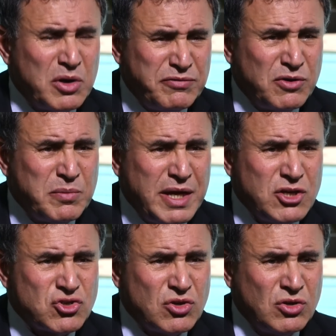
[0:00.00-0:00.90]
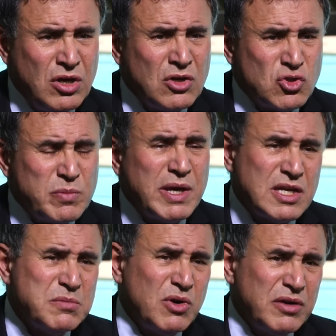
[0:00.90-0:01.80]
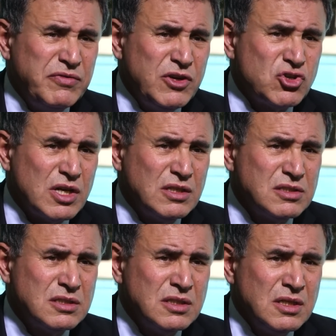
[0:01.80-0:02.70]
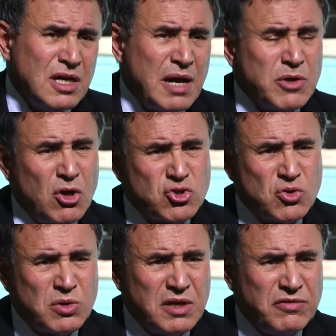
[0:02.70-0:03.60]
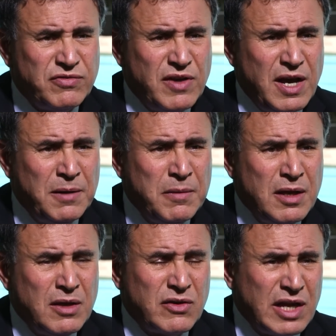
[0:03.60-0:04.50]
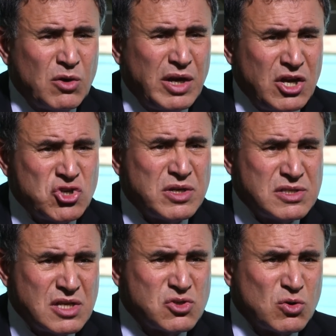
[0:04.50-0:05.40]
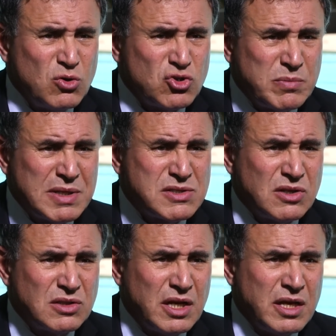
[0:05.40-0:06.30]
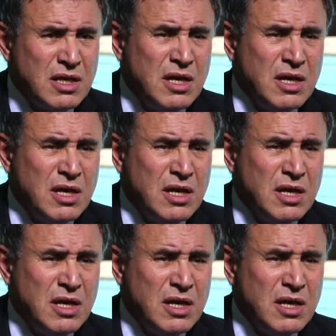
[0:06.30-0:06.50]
information to make it more efficient I'm not sure if uh, regulation is the solution, but certainly